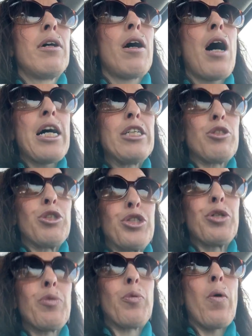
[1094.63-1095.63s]
I
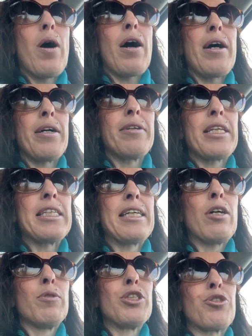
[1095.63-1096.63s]
understood why. They
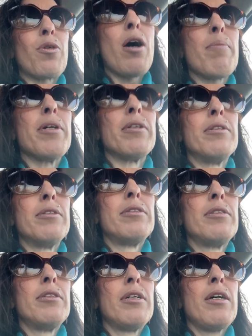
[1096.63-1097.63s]
dealt with trauma.
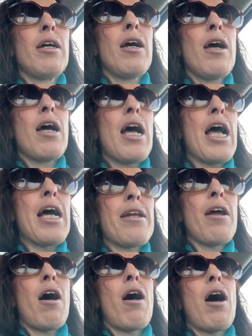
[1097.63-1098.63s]
And
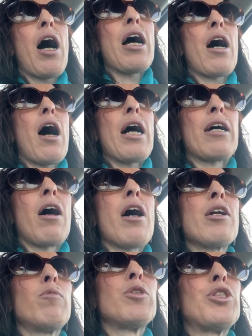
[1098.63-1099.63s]
I
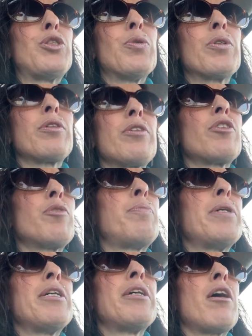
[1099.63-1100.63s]
kind of was doing a little
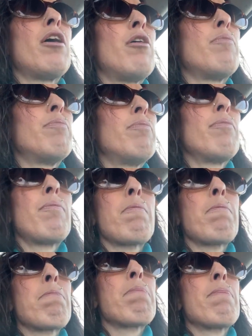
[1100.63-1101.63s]
bit,
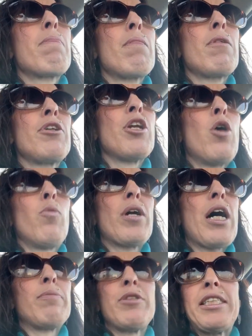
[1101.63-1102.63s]
you know, when
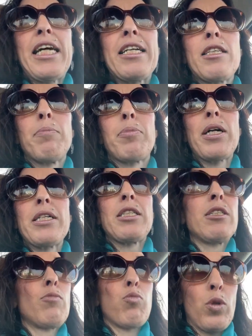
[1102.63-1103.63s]
I would take them
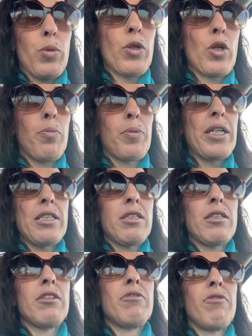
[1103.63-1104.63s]
places, we would go
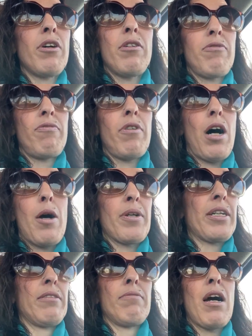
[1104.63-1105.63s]
places, and
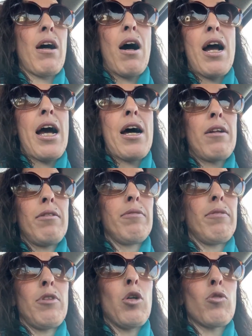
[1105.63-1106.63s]
I had a
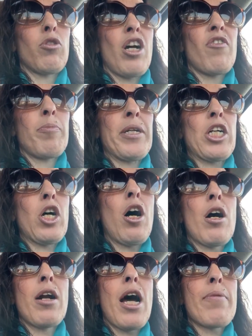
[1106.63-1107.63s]
local government
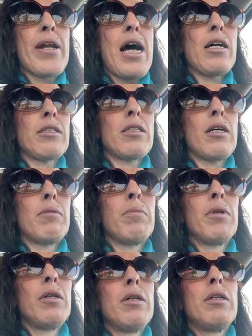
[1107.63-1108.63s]
car, and I would ask them,
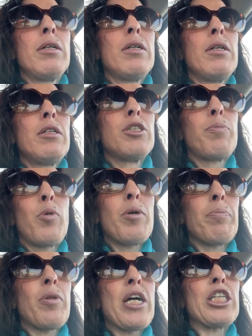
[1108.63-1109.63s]

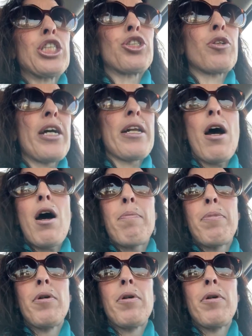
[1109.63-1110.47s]
point blank, straight up,